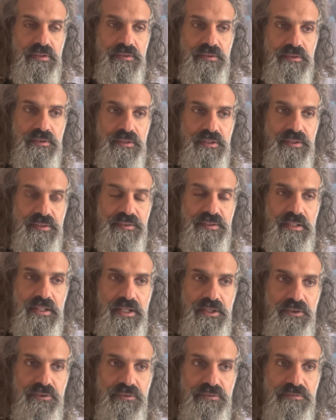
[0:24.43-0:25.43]
There's a
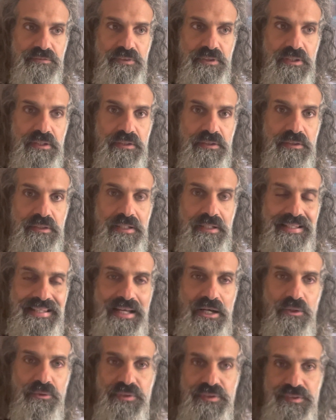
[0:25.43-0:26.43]
lot of
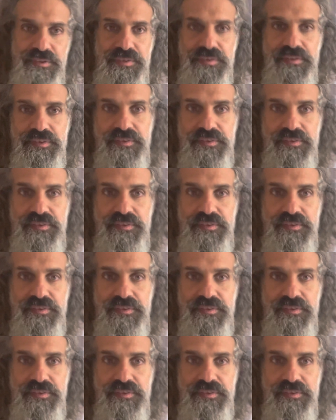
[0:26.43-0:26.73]
cloudness